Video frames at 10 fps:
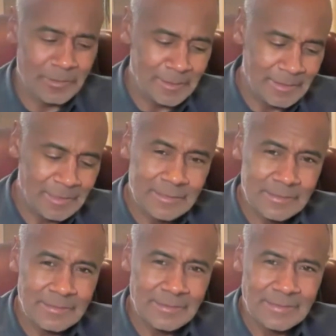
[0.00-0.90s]
he was
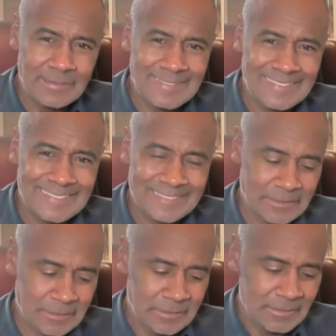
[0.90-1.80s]
an assistant lacrosse
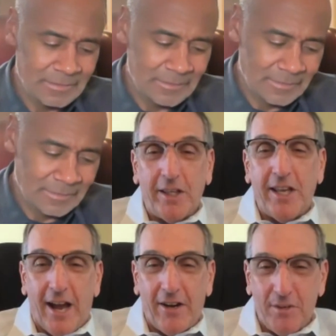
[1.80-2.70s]
coach. And he was
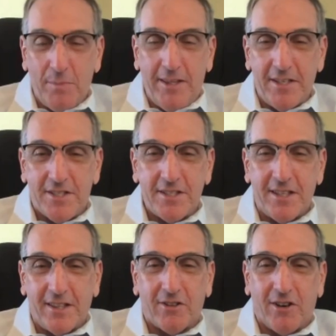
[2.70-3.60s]
hired to be the
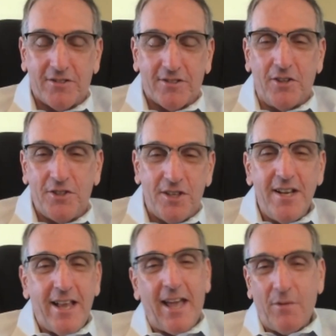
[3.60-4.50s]
assistant lacrosse coach
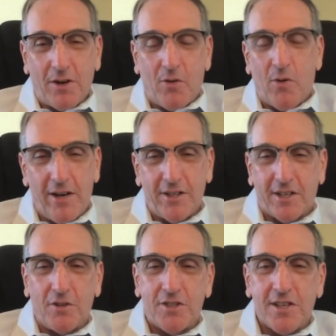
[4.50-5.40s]
and required to
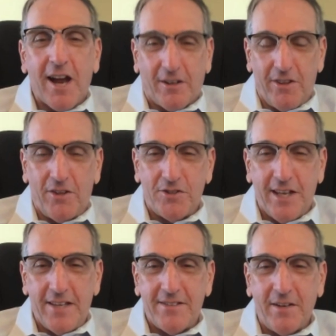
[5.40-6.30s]
coach soccer in those
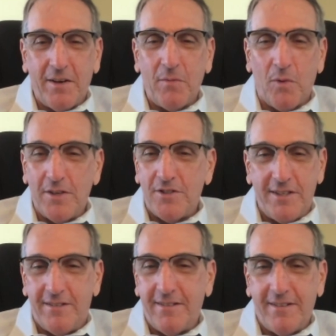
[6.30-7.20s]
days. It
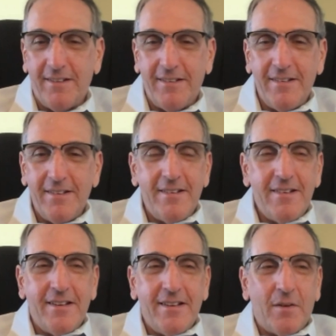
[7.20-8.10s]
wasn't.
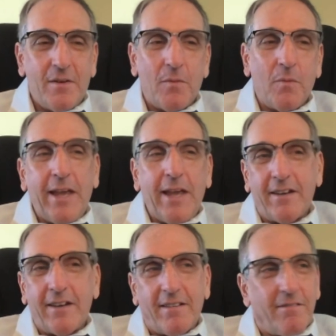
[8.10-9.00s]
We
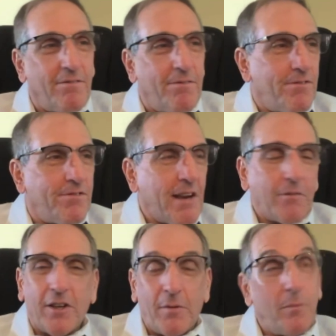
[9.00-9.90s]
had
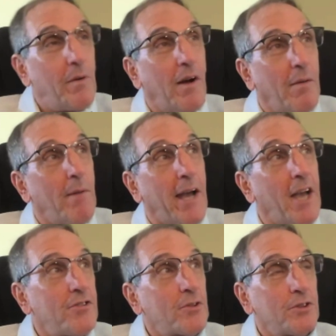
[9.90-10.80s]
my
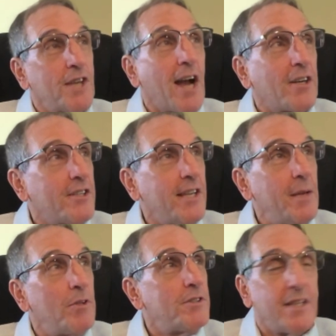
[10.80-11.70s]
high school soccer
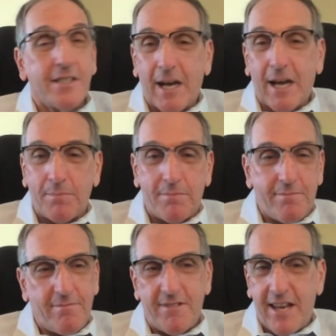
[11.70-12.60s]
team was in the top
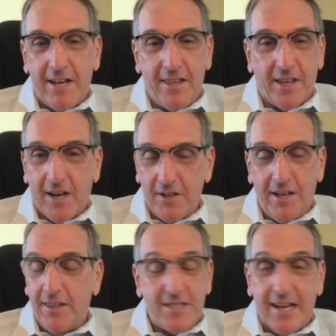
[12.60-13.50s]
10
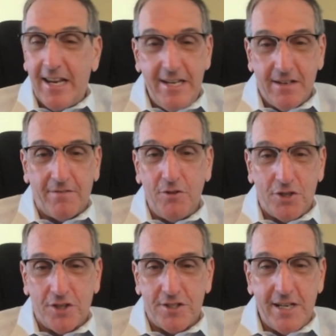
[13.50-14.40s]
in the state of New
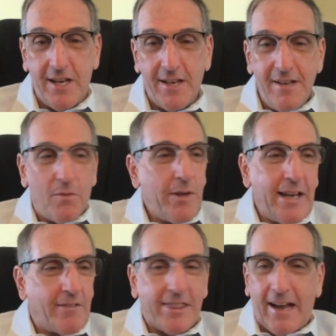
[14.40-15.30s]
Jersey. We'd
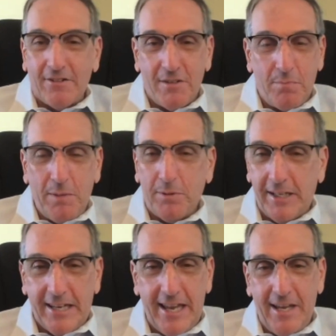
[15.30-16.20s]
have 1,000 people
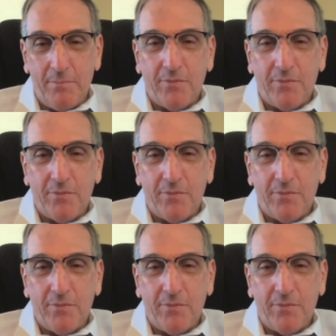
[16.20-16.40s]
at a game.